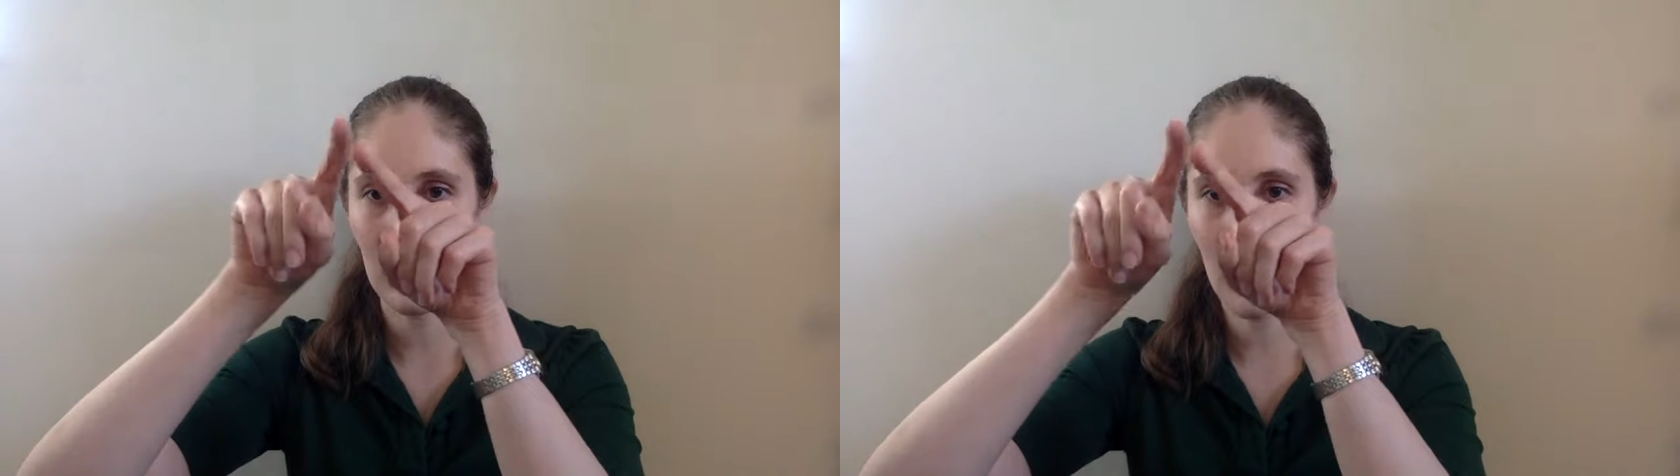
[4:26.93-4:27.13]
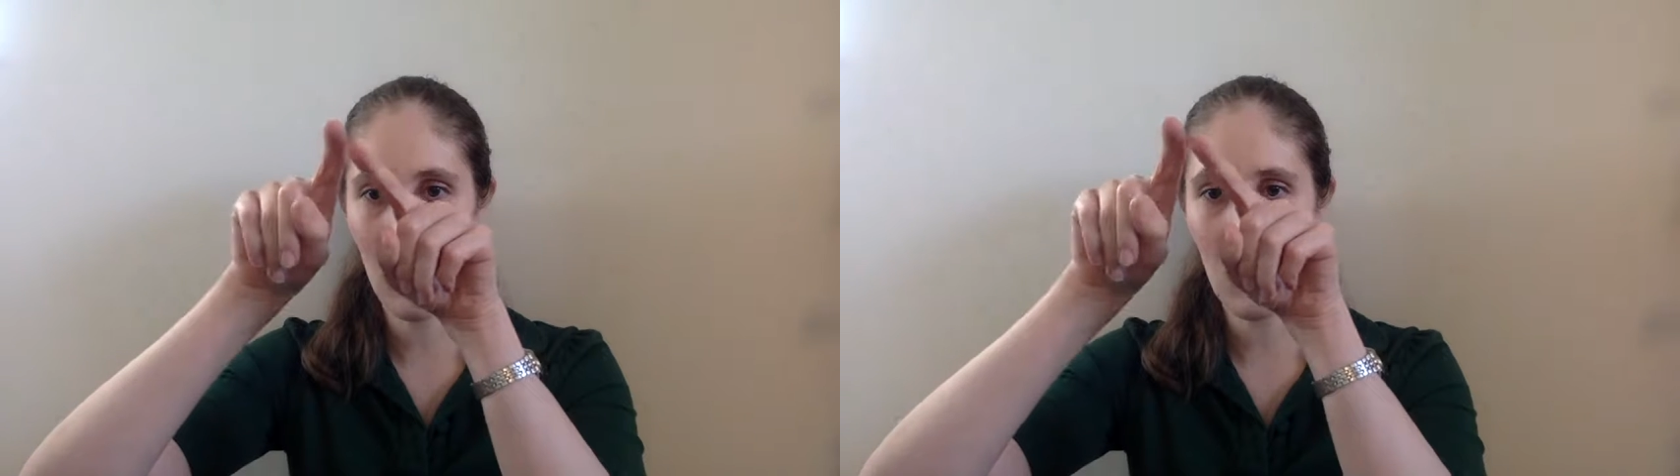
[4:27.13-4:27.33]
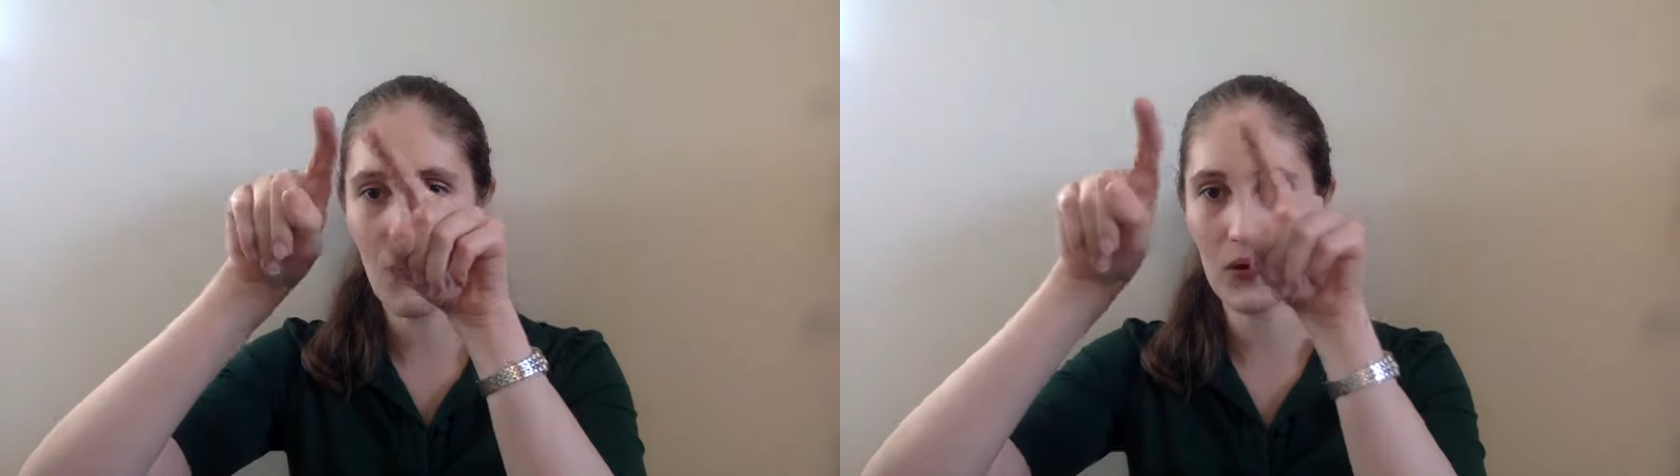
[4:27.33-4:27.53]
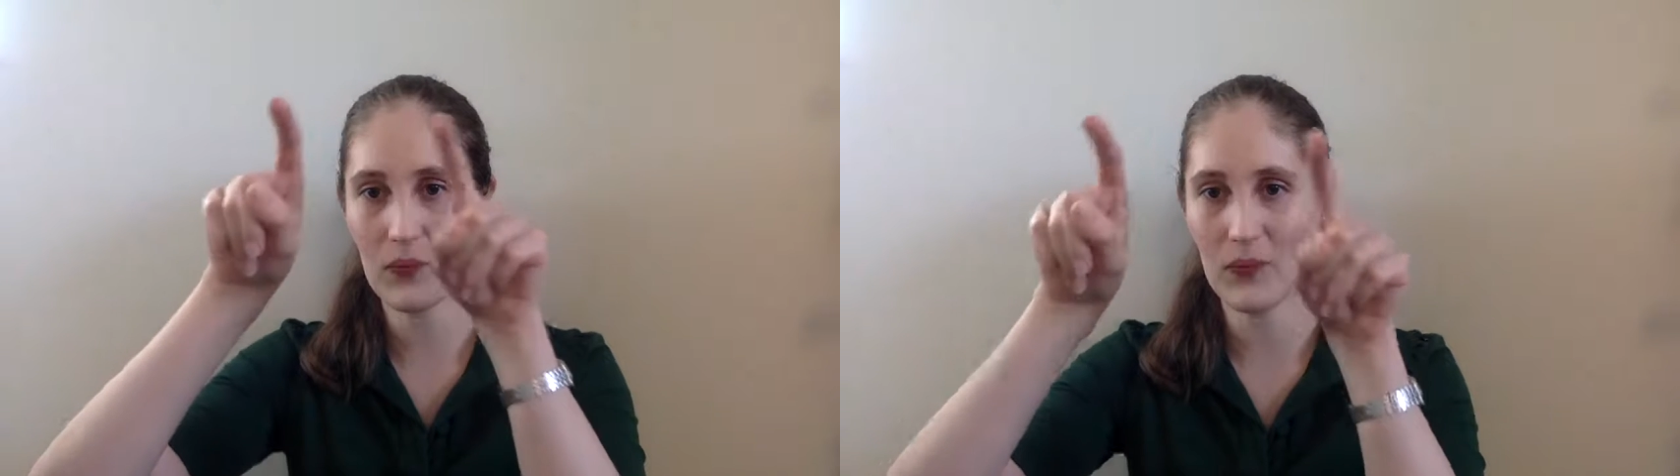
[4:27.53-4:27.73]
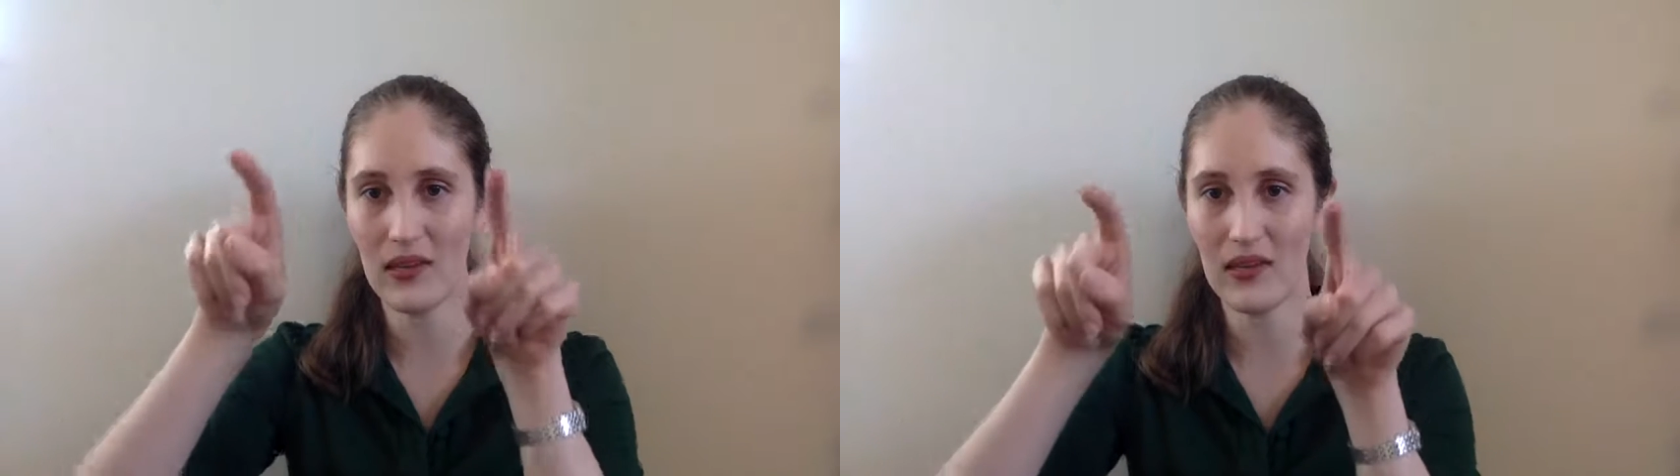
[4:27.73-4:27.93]
the poem
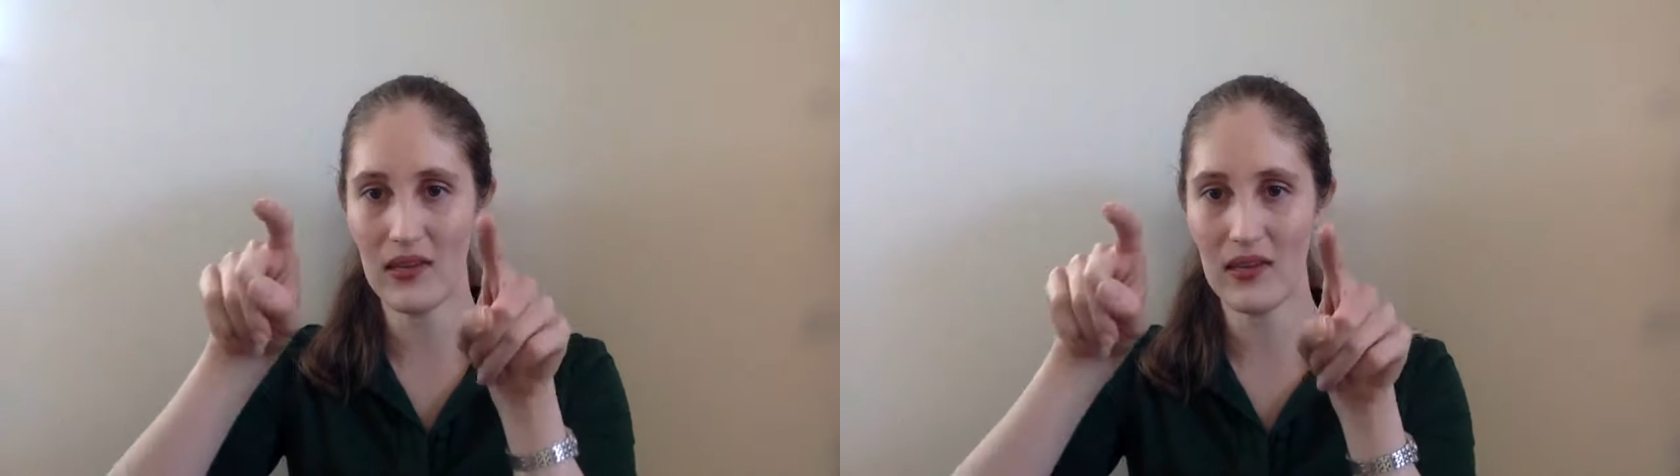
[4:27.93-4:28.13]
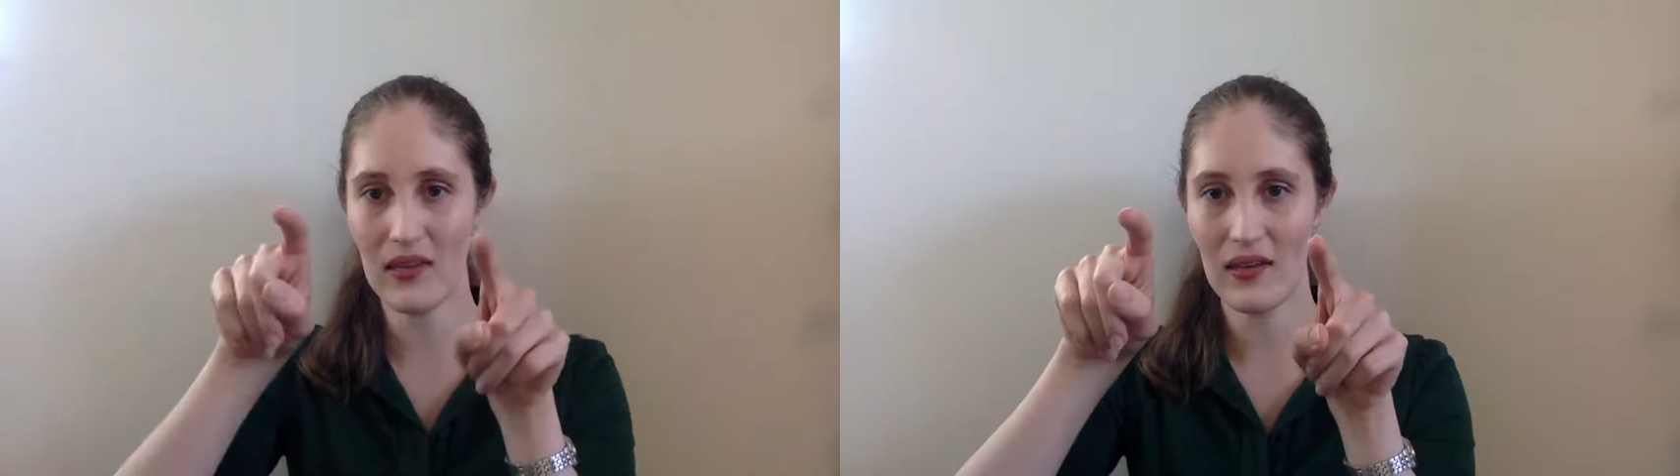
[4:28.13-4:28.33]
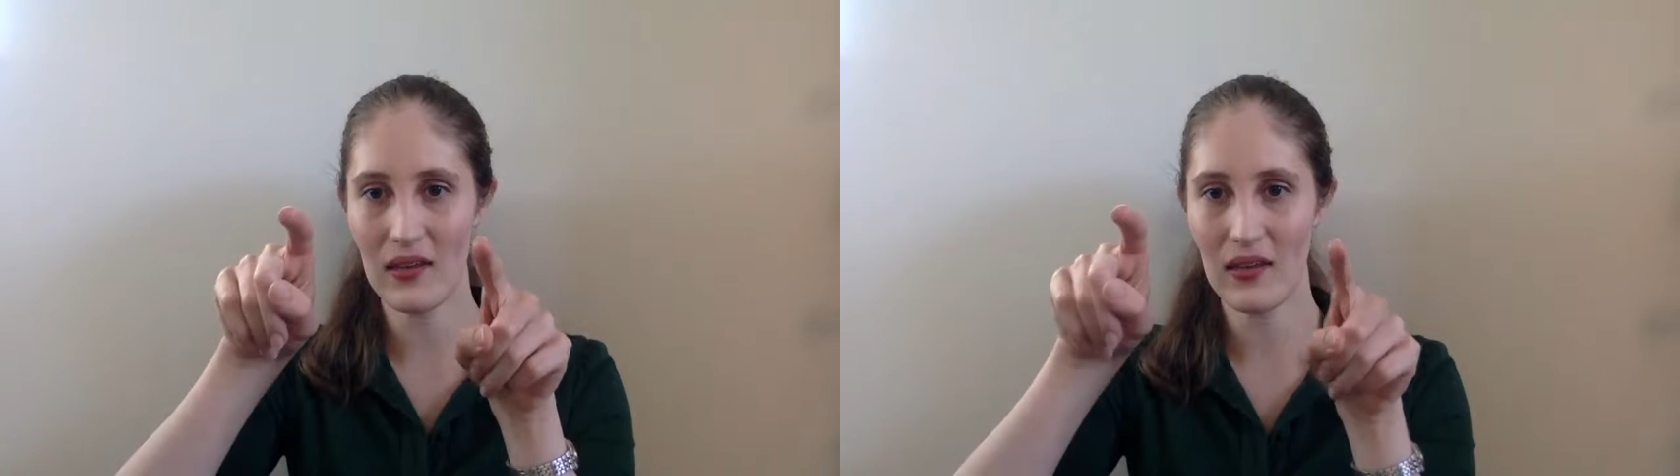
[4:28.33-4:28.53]
would be